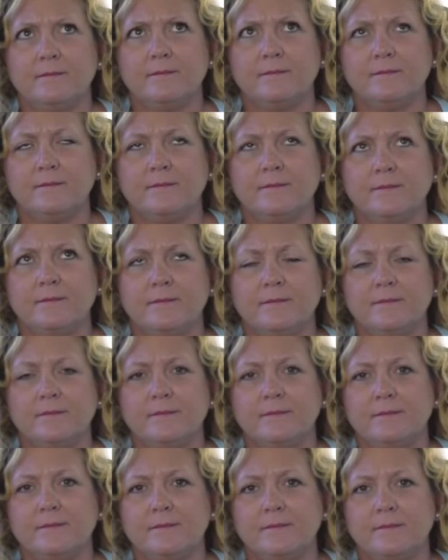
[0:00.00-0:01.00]

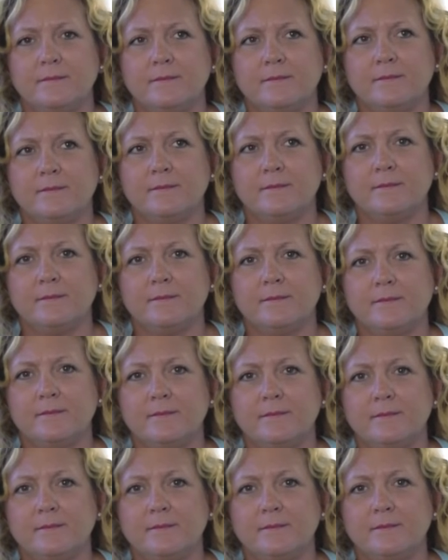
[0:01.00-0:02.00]

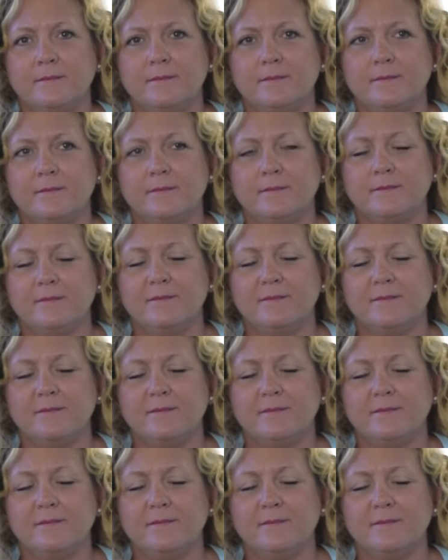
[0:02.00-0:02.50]
(not speaking)